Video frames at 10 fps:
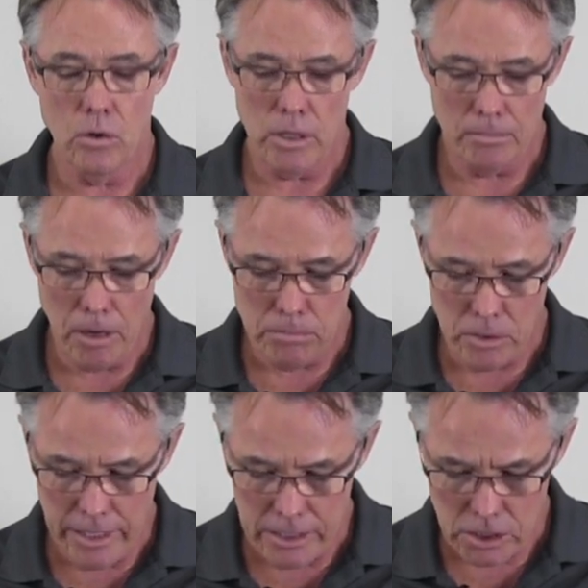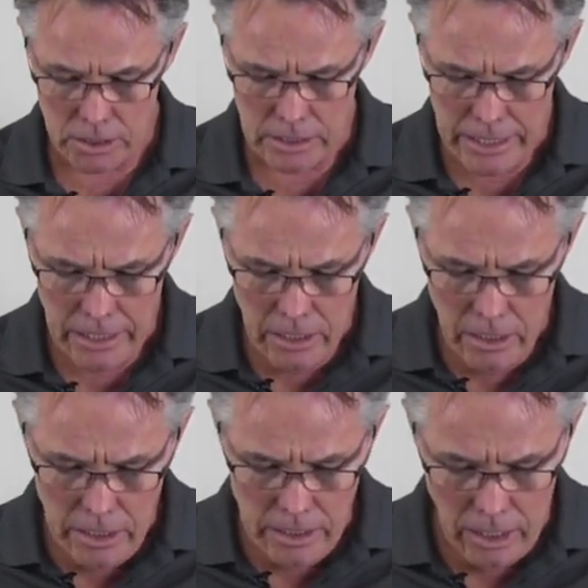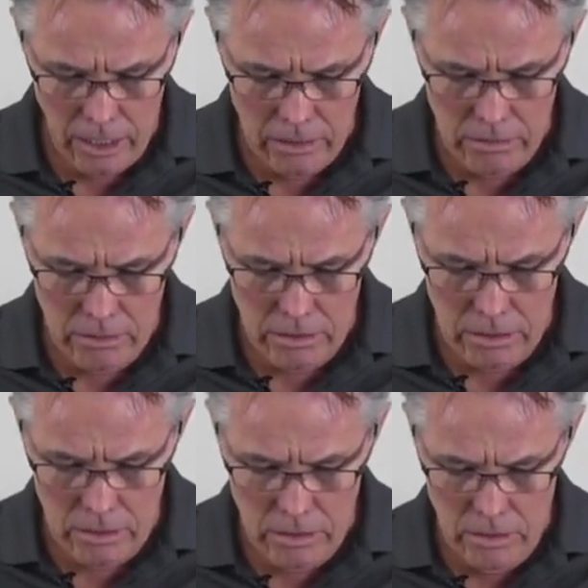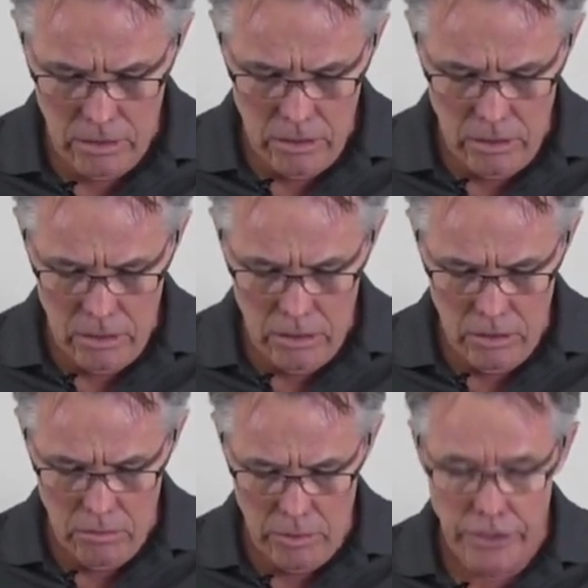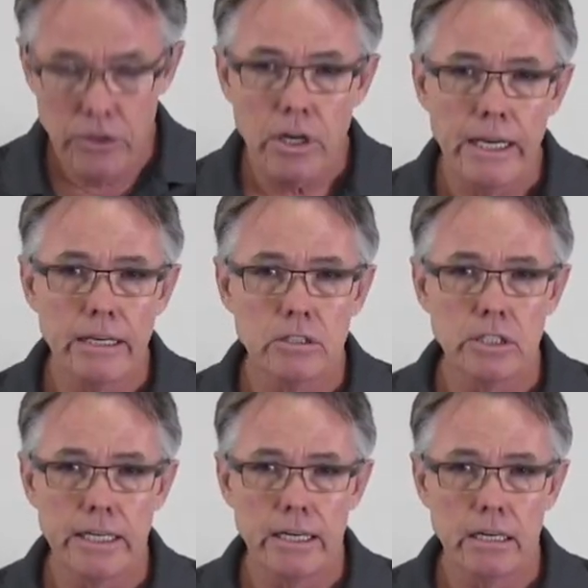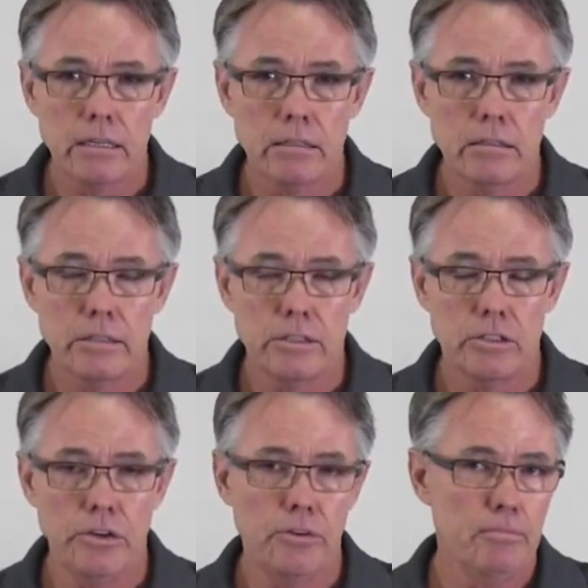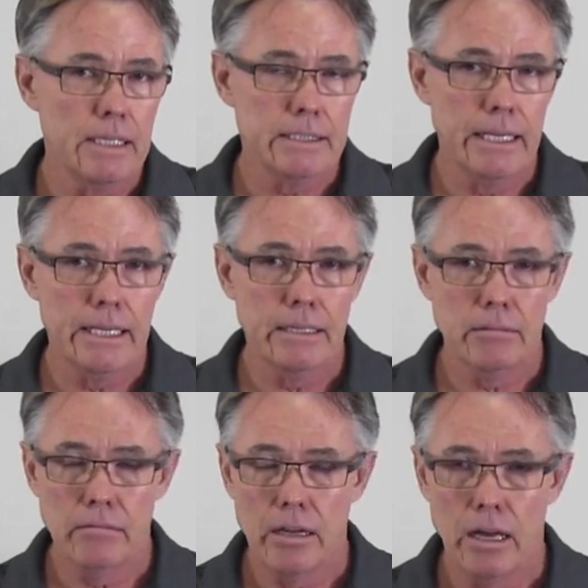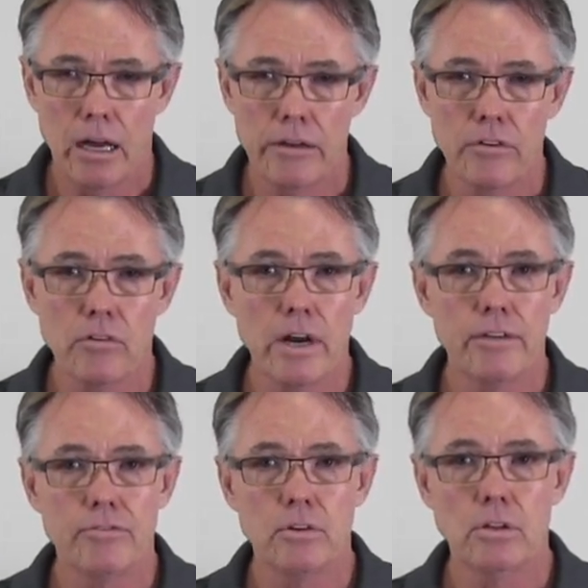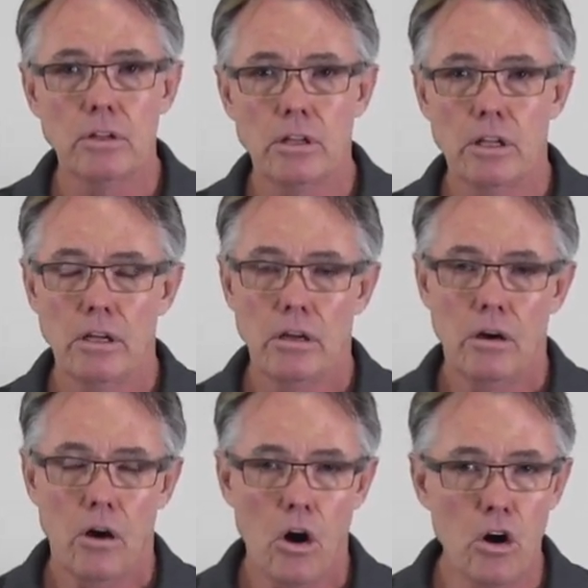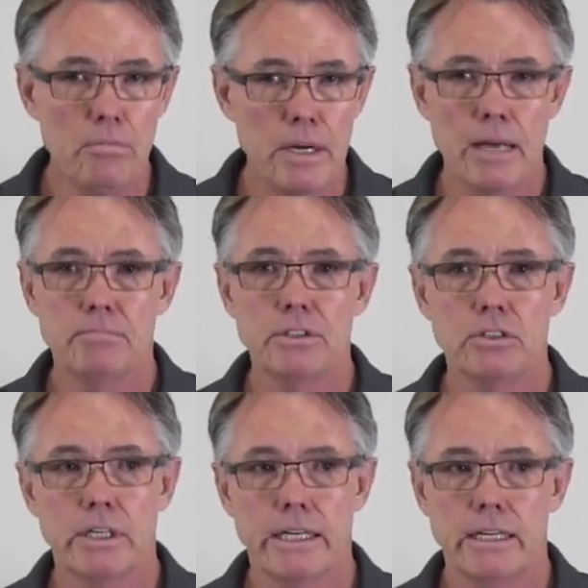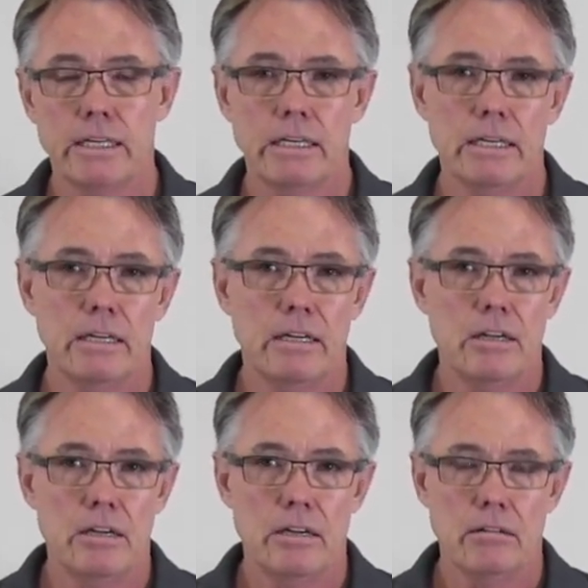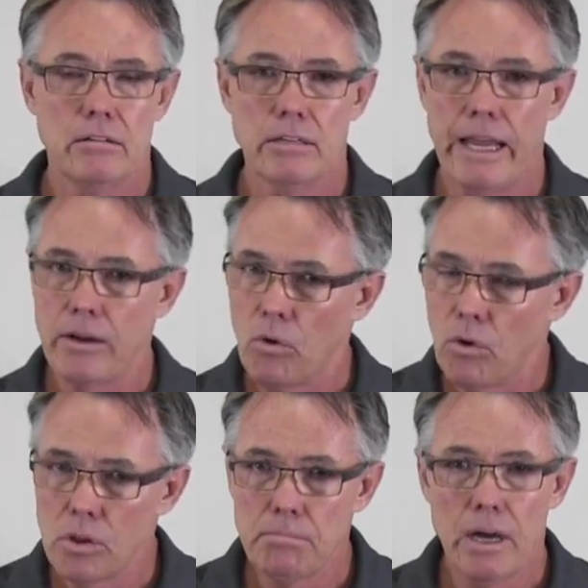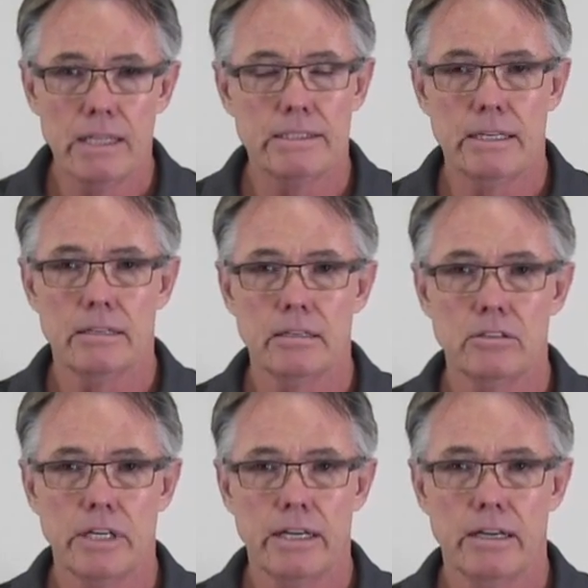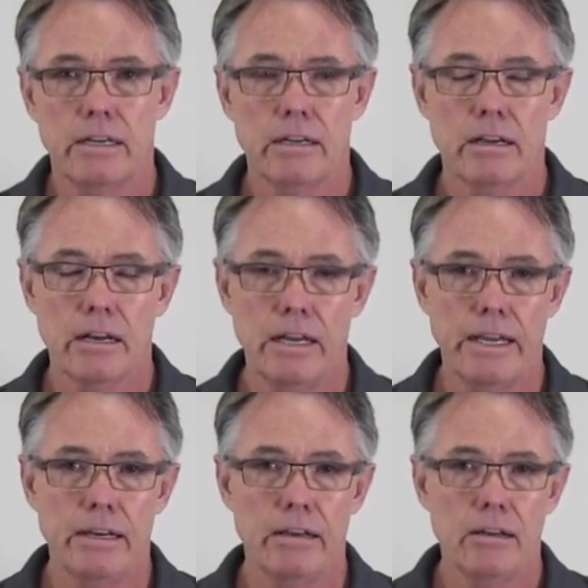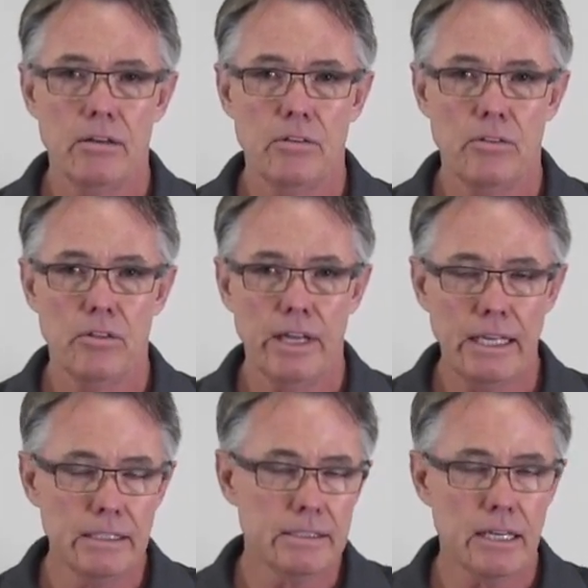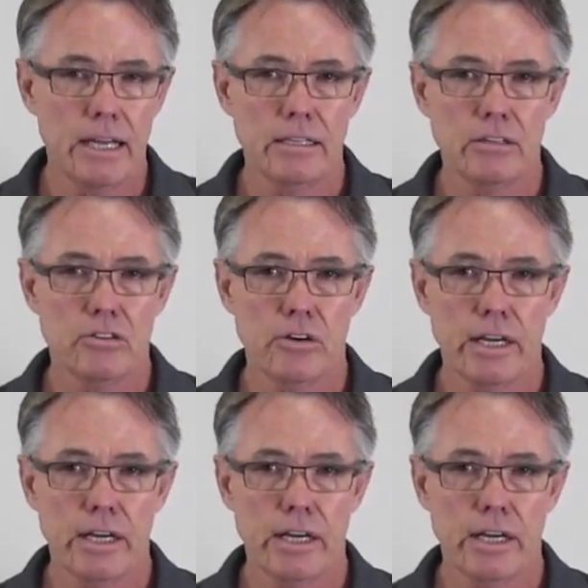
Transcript: hold up operation. Now, when you clean a trigger, you must take it out of your rifle, open up the trigger, take all the parts out the trigger, clean the inside of the